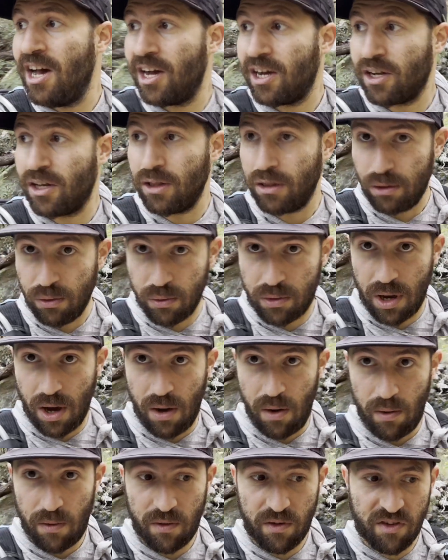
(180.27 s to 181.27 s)

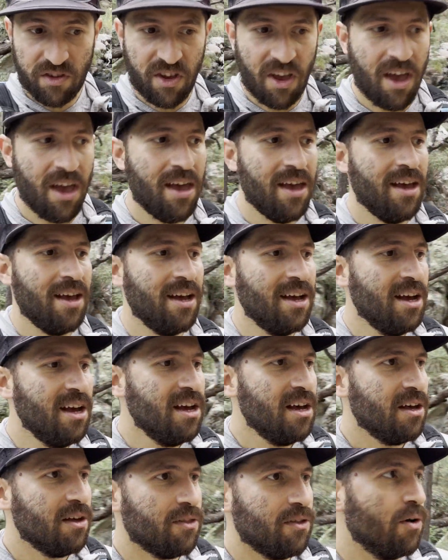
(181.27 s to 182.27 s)
glucose.
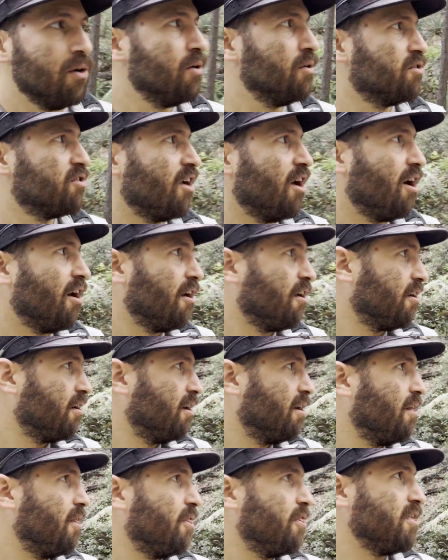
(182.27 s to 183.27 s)
Those are
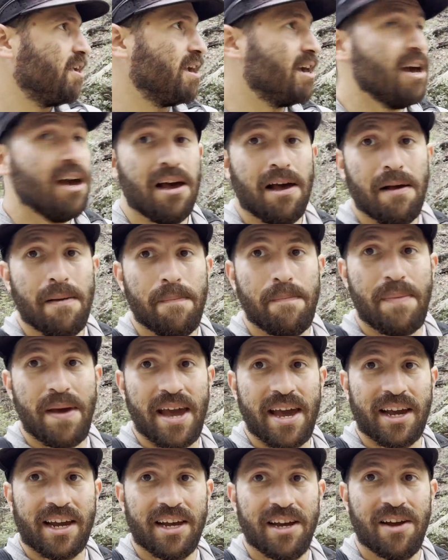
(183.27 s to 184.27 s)
the
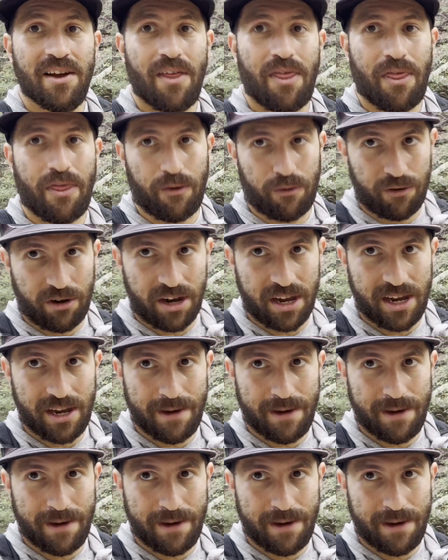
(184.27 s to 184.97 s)
big 3.